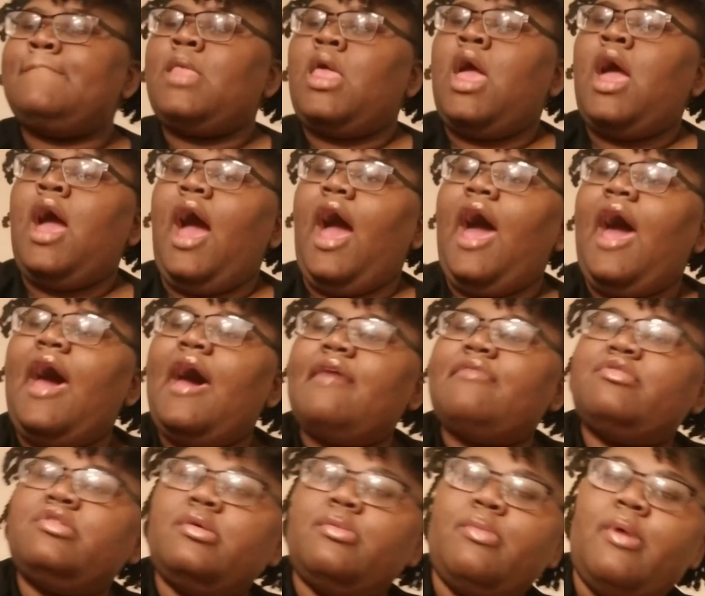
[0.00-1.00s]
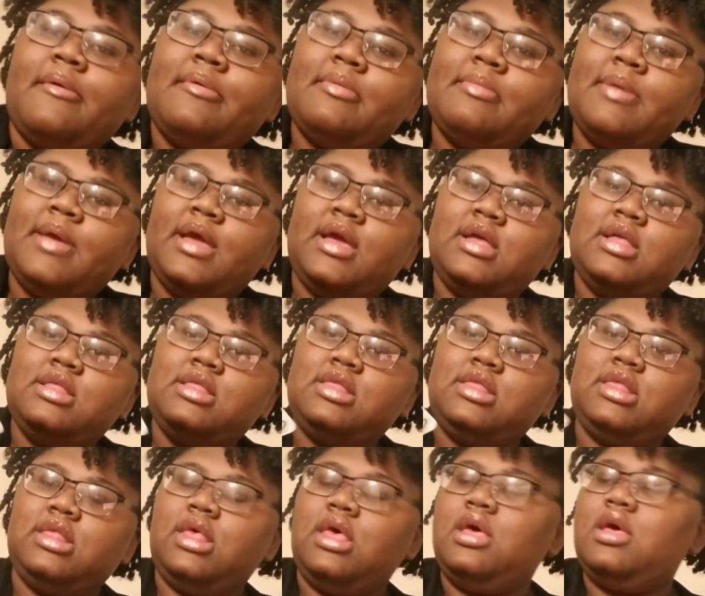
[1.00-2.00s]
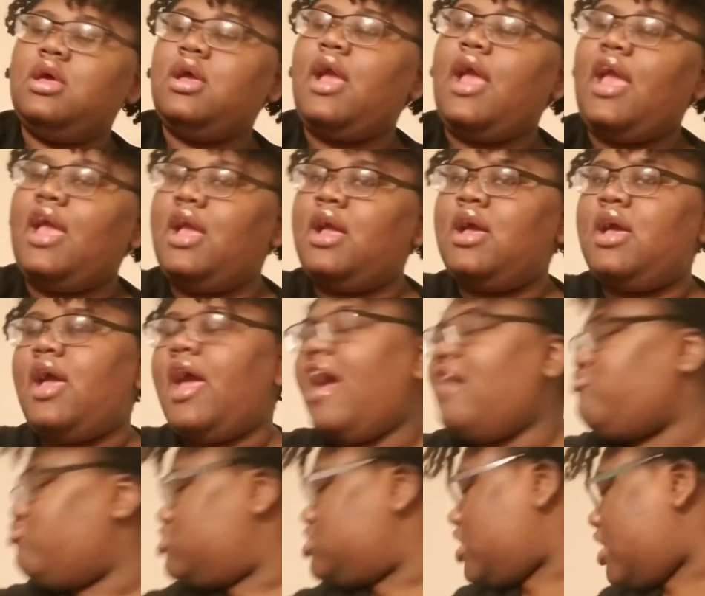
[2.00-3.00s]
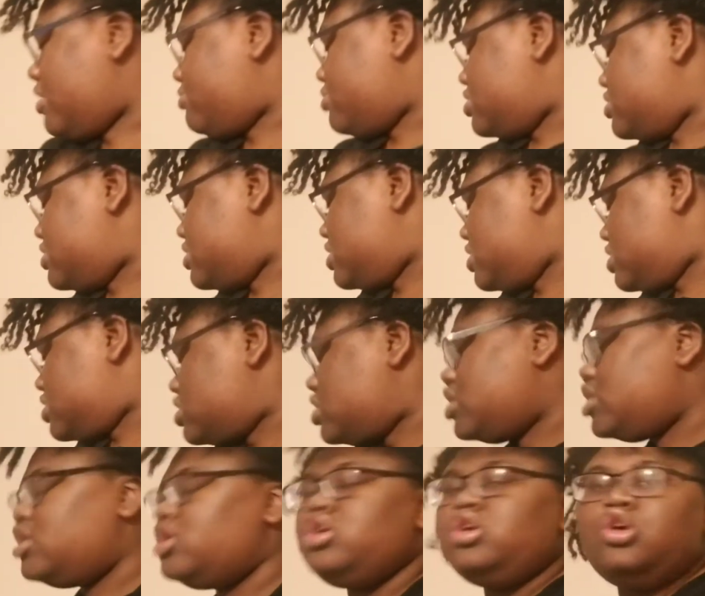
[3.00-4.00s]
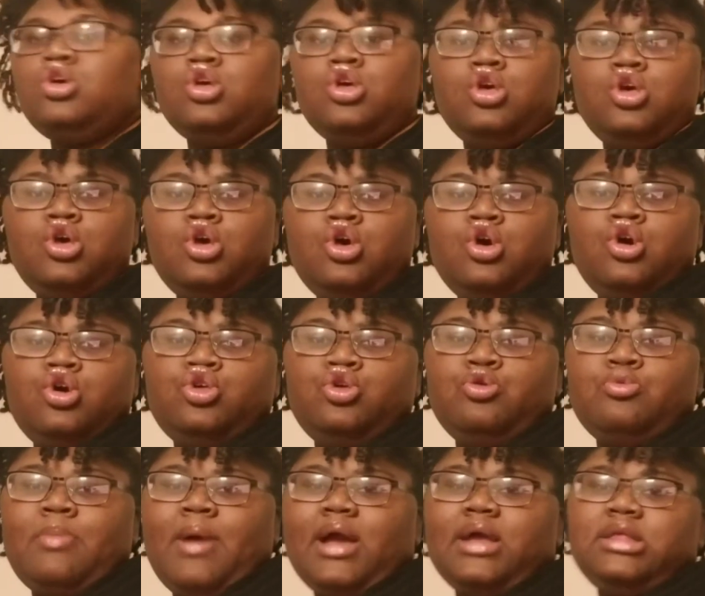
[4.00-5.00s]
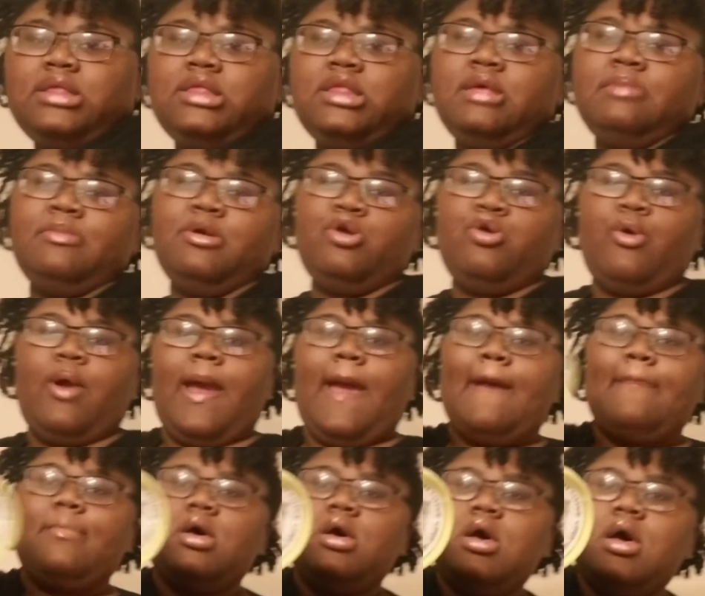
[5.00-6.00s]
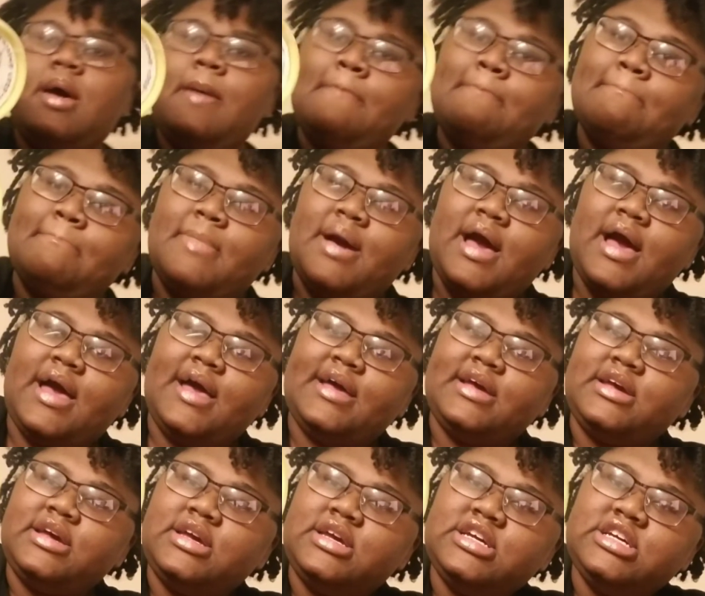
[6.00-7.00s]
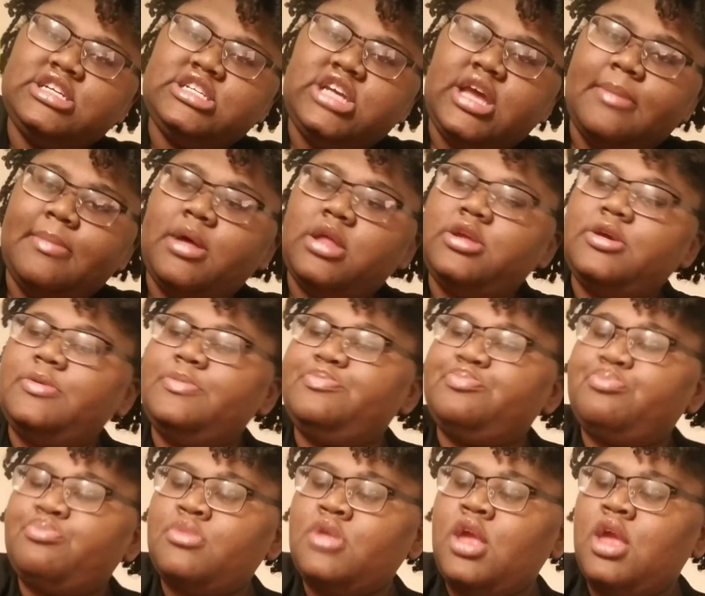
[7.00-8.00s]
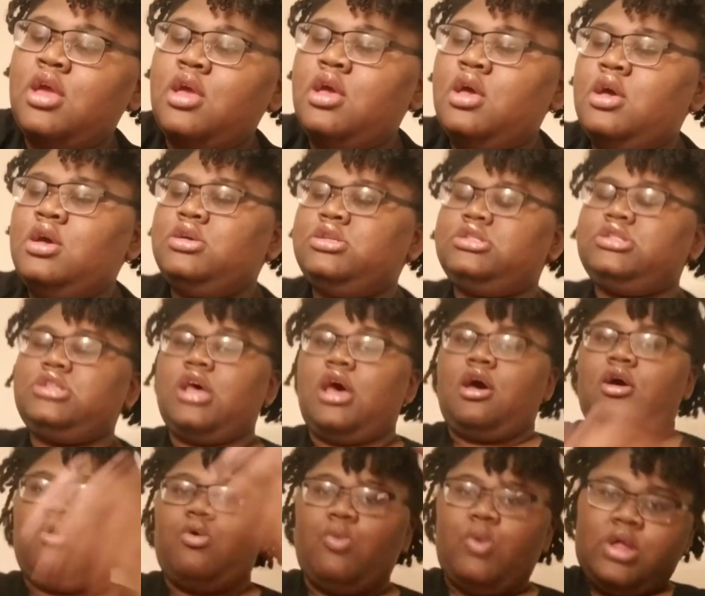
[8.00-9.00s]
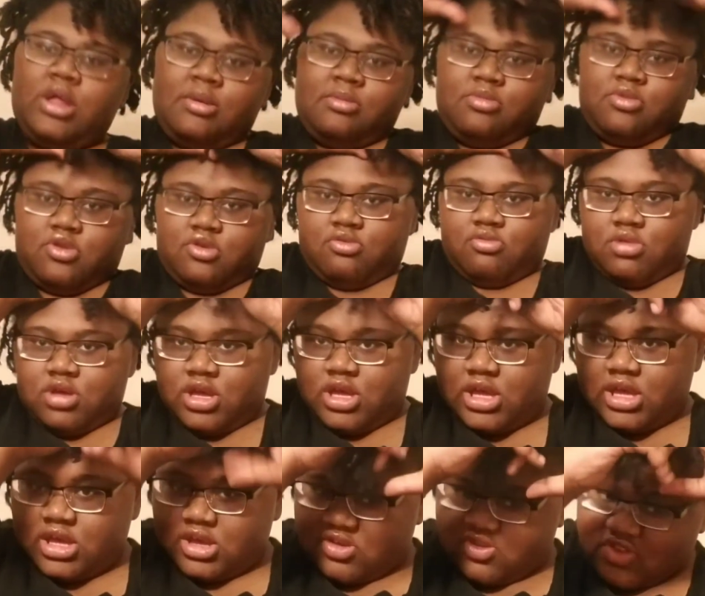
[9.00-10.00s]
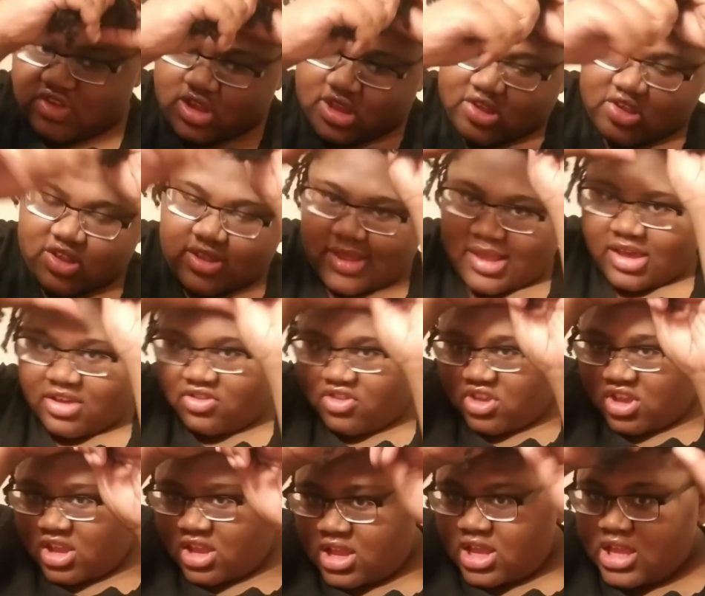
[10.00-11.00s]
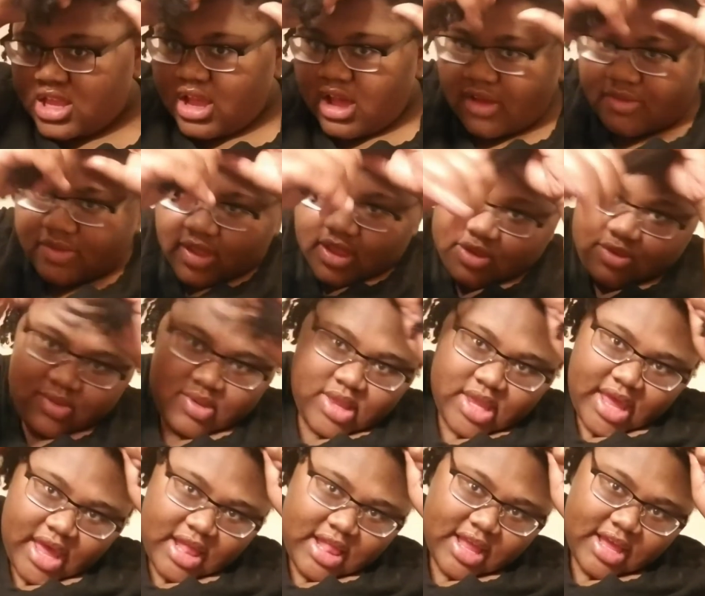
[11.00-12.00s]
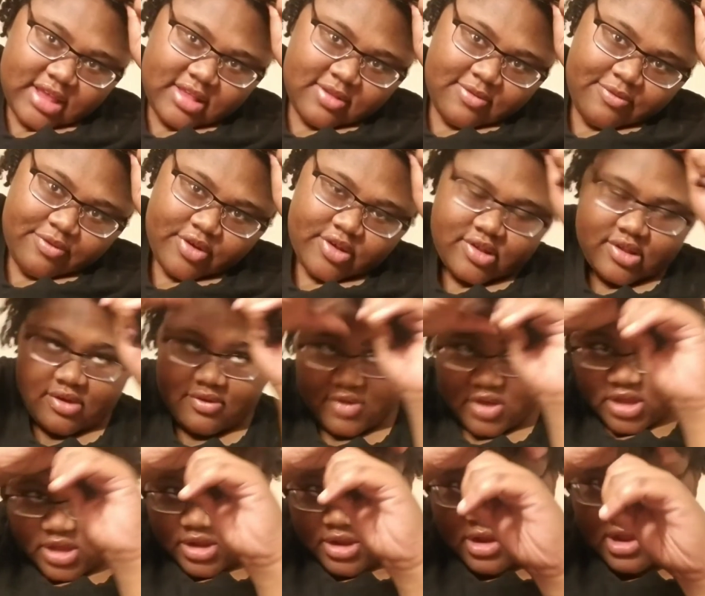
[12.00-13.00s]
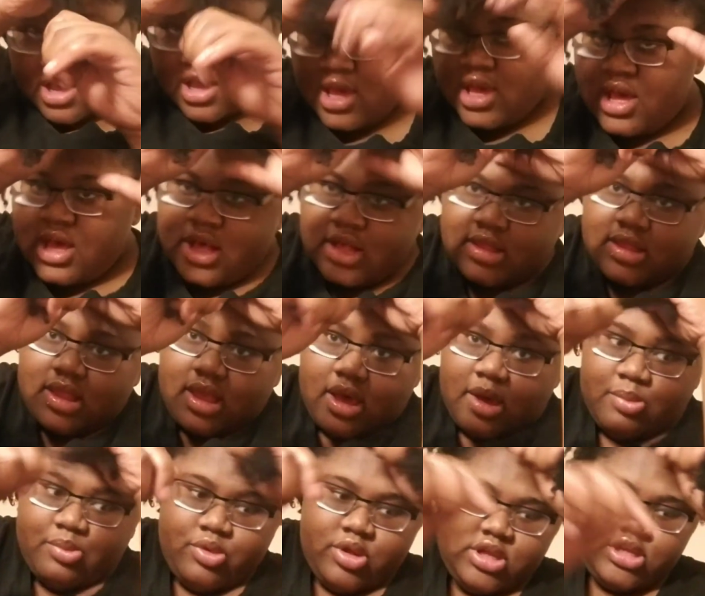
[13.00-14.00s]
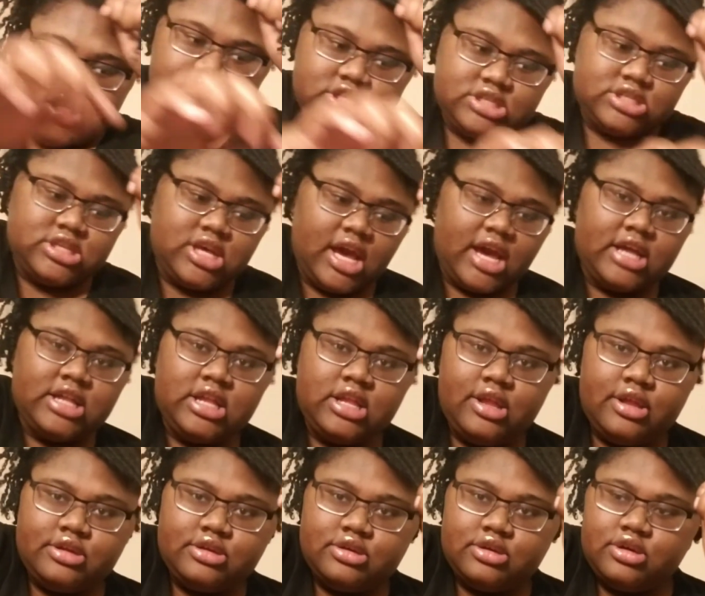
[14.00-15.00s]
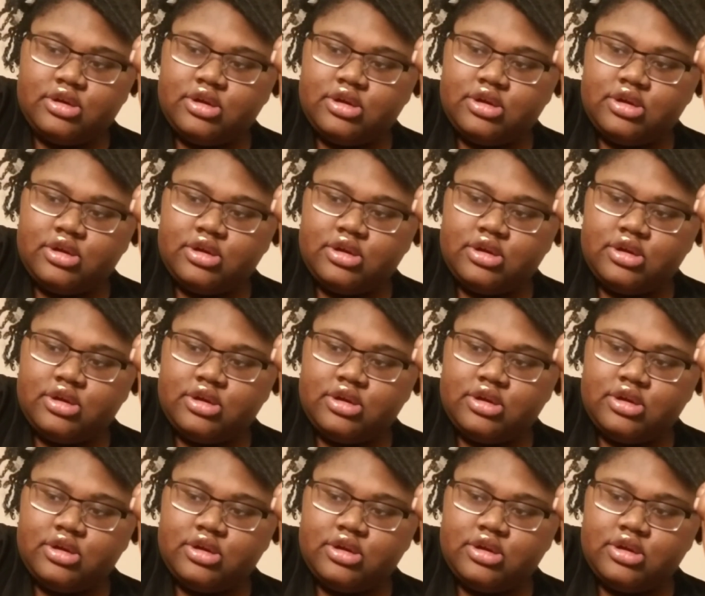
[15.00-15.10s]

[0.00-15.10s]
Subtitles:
I have some rubber bands, and every now and then you might see me grab my shea butter. So what I'm doing is just sectioning it off. Like you see how like it's frizzy over here, so I'm really just taking a little